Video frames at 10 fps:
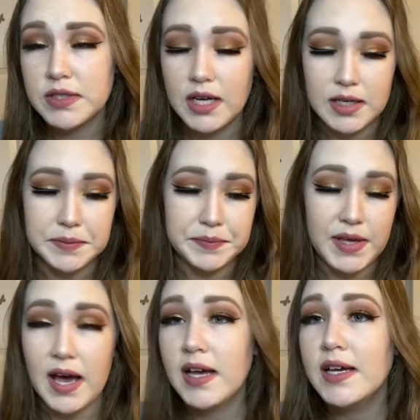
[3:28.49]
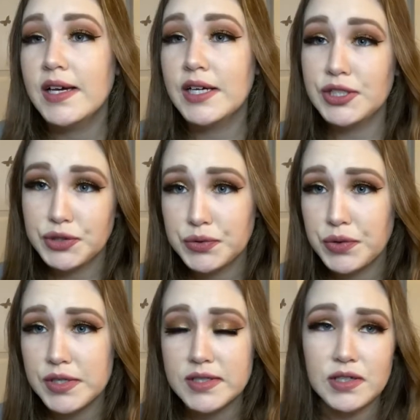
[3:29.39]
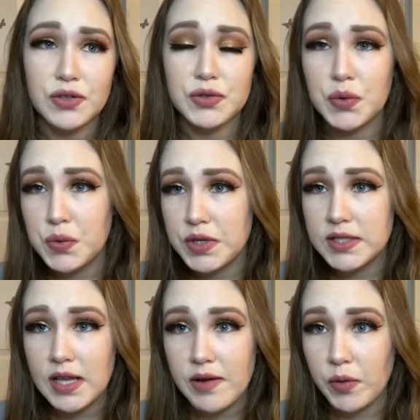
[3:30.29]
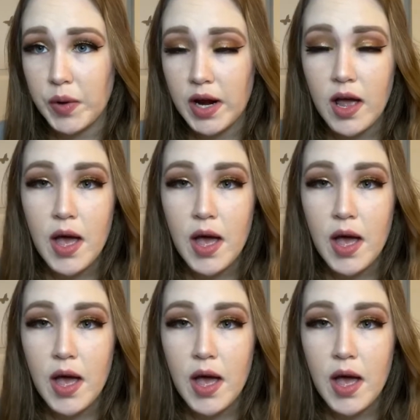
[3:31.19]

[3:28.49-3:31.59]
Um, yeah, in drawers, in her toys, everywhere.